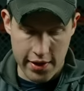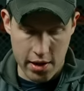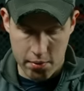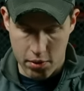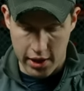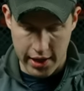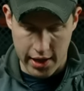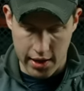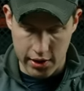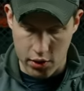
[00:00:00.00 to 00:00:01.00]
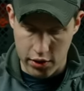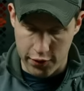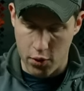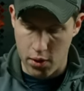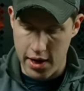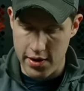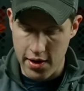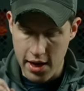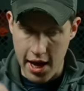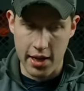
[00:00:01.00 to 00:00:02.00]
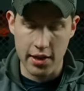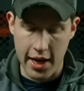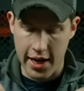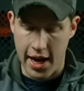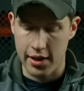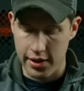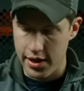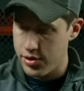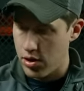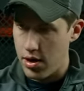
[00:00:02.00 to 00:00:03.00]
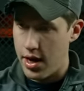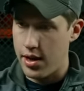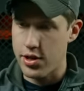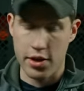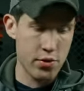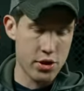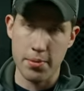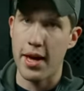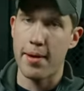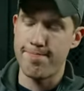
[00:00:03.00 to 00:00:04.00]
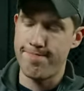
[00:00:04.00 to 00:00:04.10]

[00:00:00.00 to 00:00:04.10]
and then we're gonna go to the forend, add a light, add a laser, and talk through some of that.